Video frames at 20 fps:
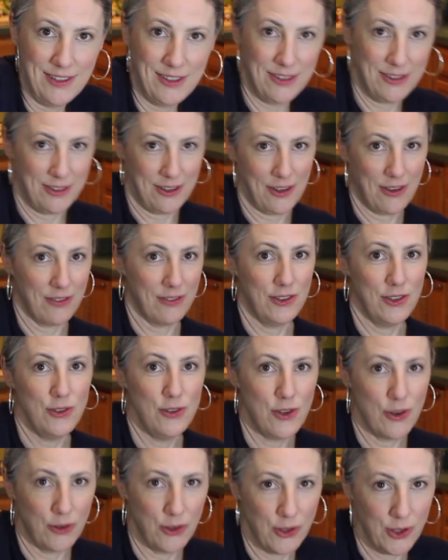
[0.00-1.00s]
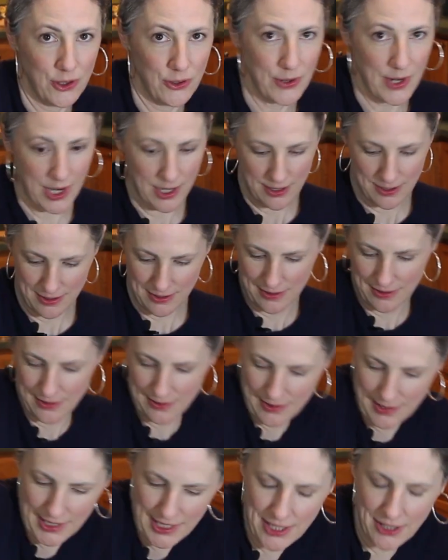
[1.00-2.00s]
So you know who you are.
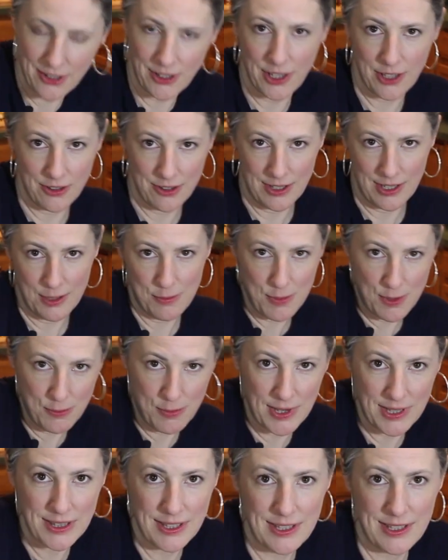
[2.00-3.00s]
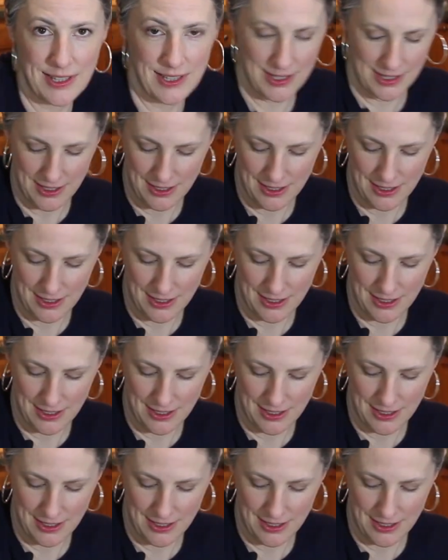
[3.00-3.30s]
Here are your cinnamon buns.